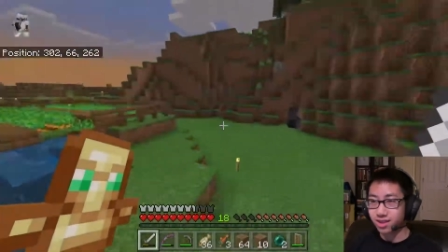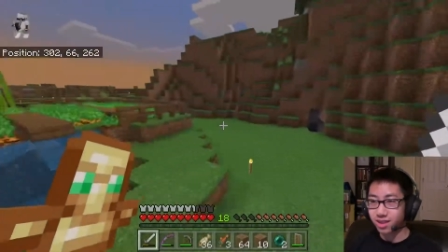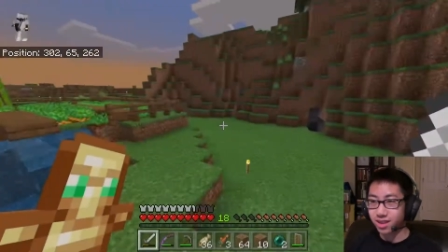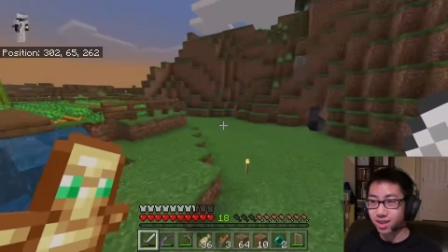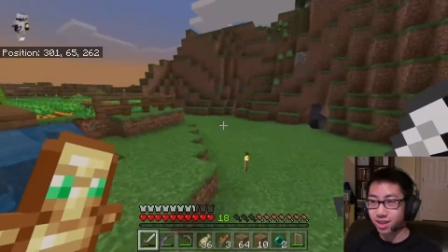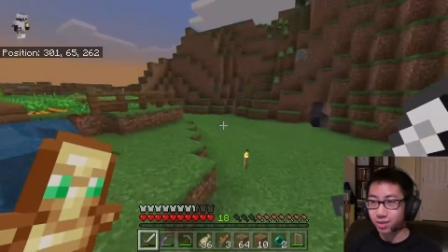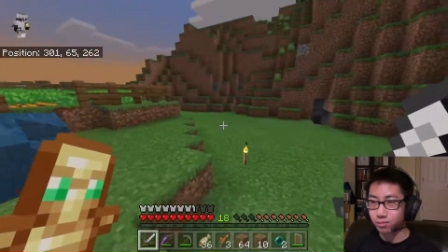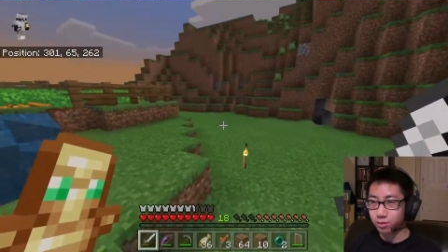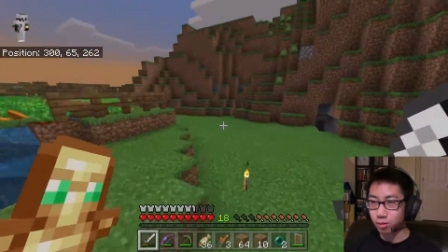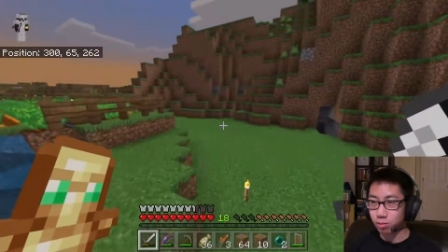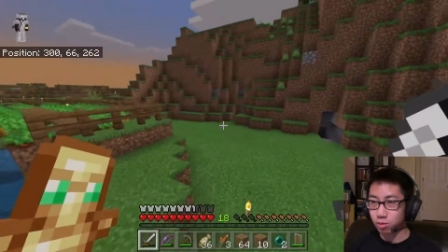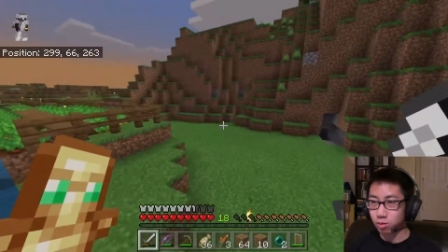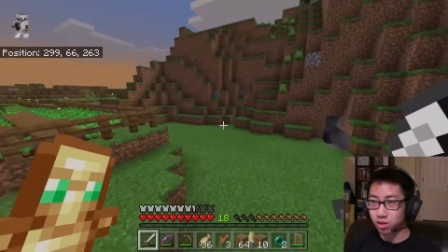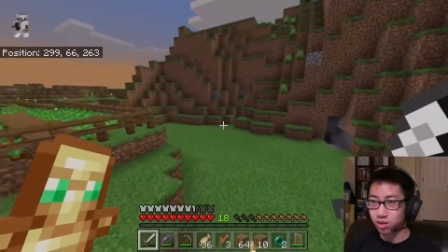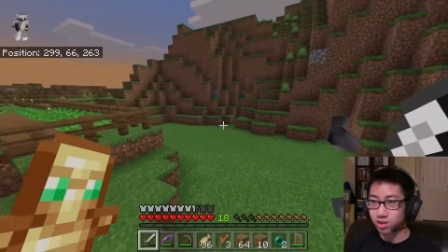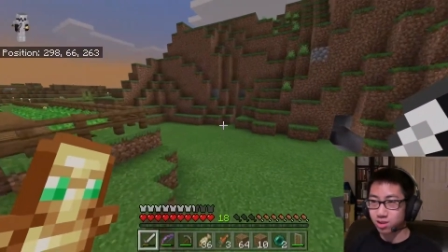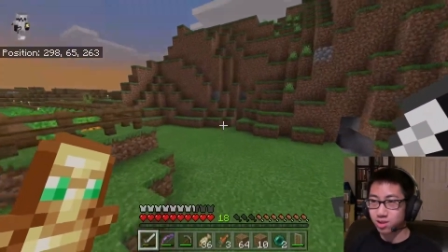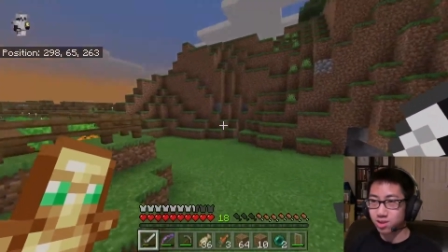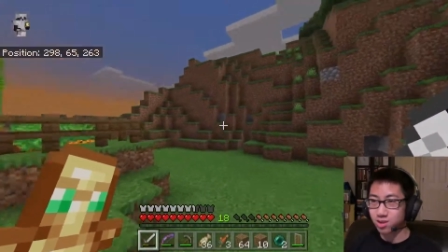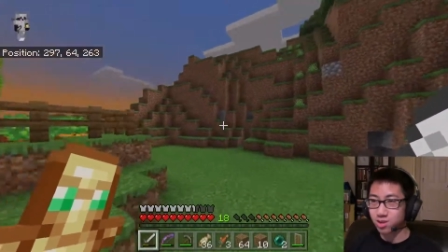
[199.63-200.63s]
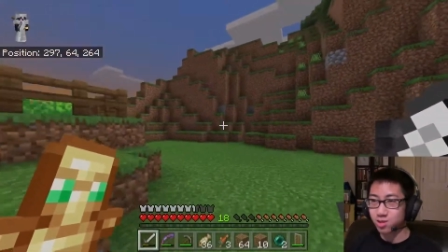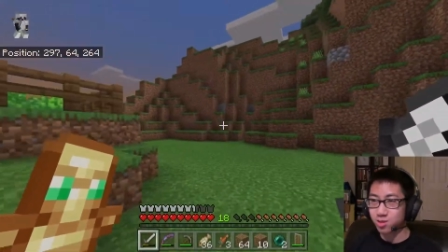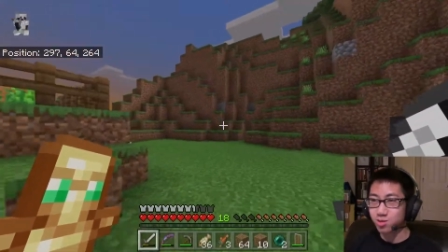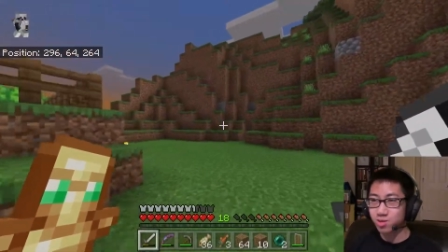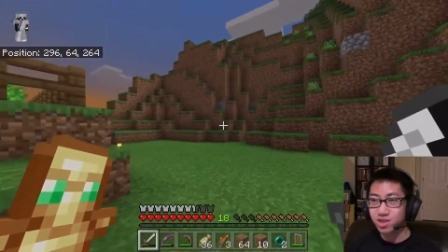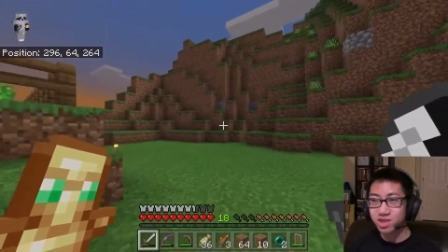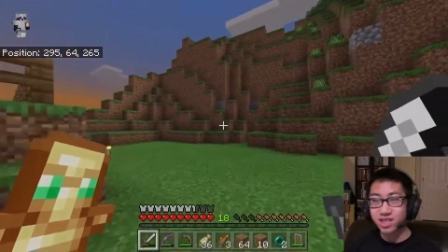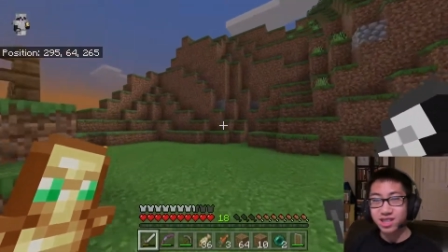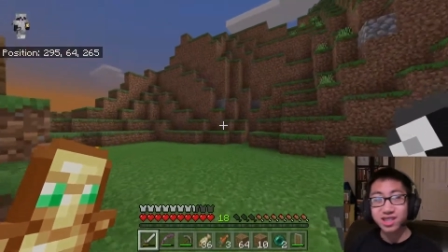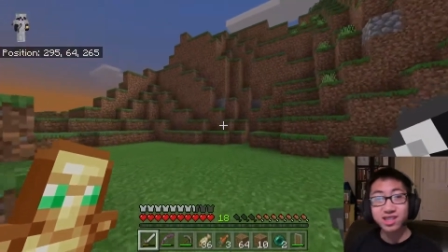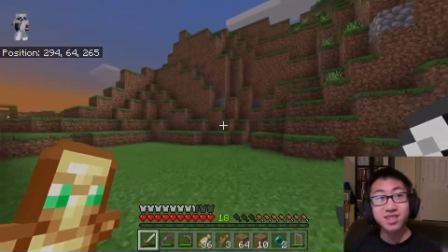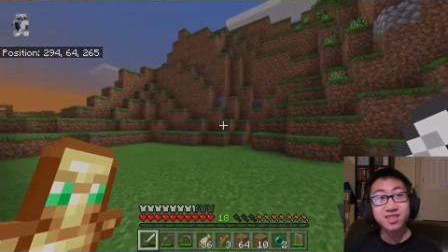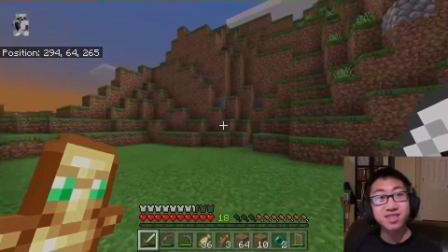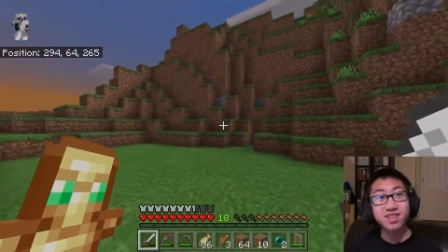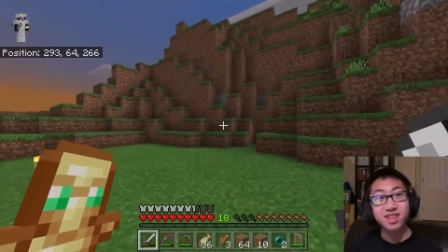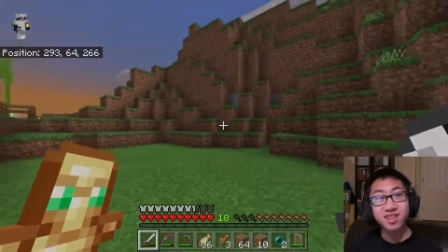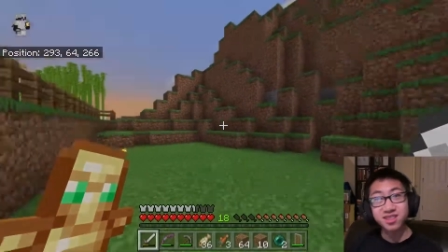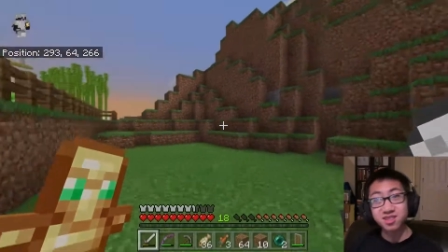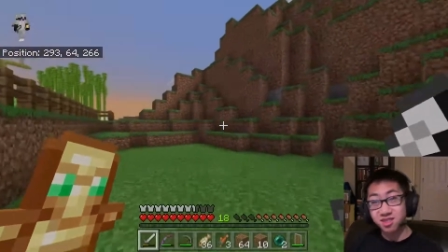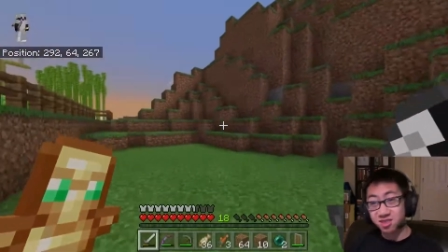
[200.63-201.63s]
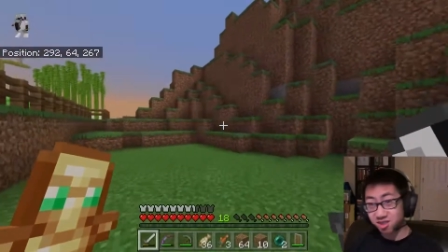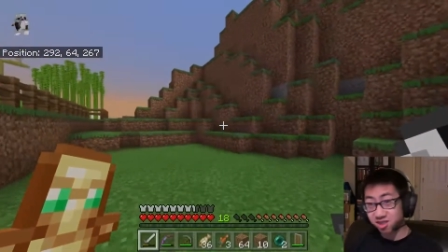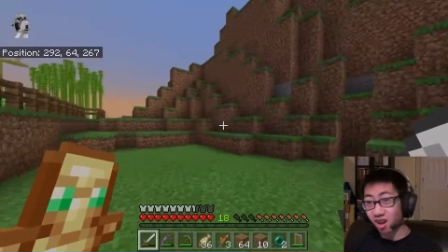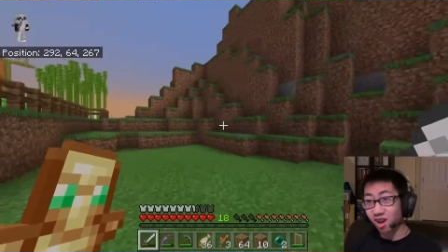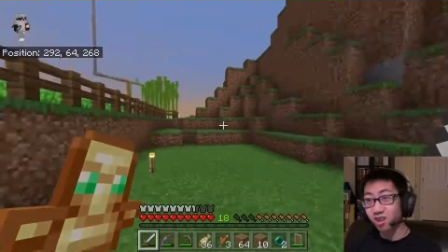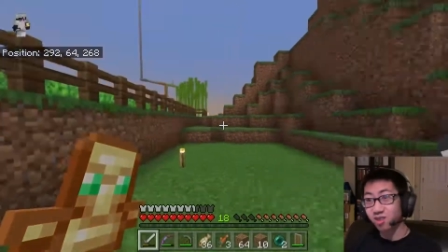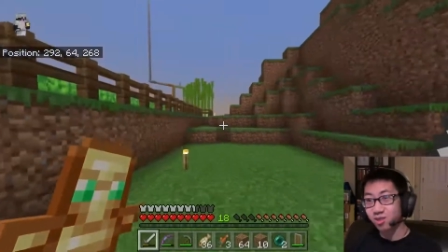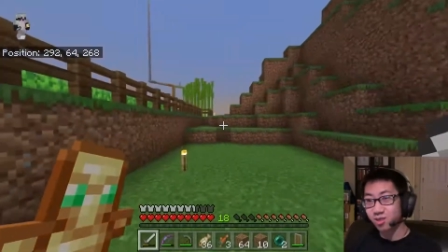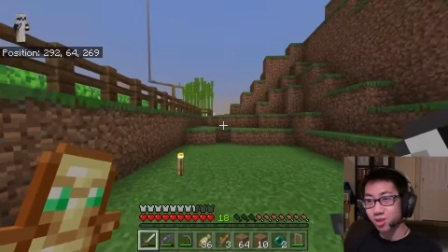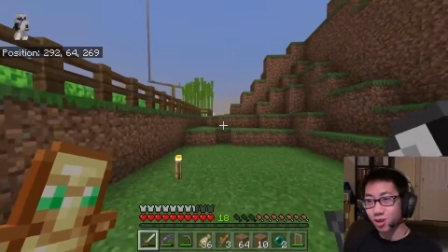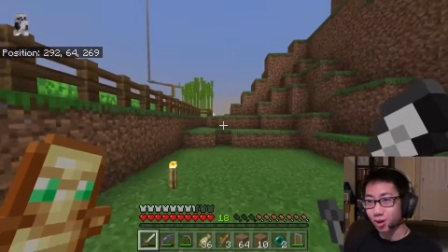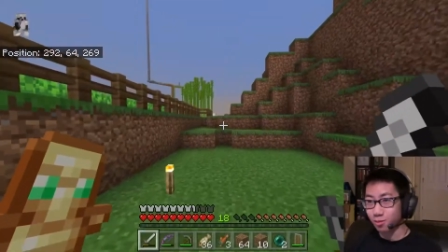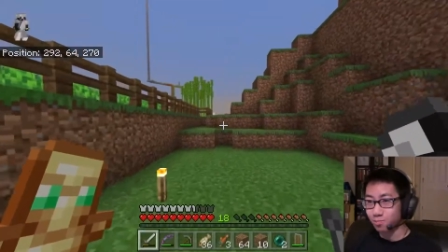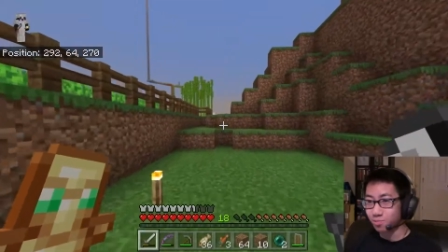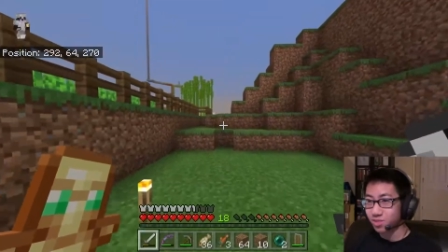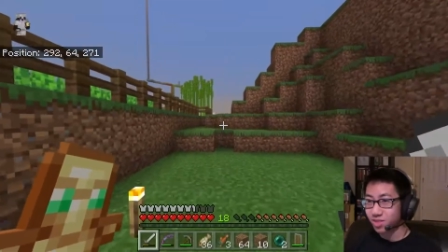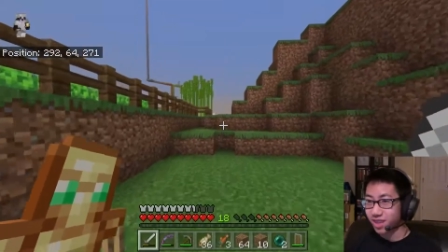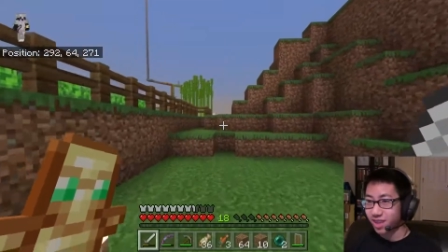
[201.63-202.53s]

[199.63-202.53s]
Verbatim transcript: and what we're gonna do is slaughter them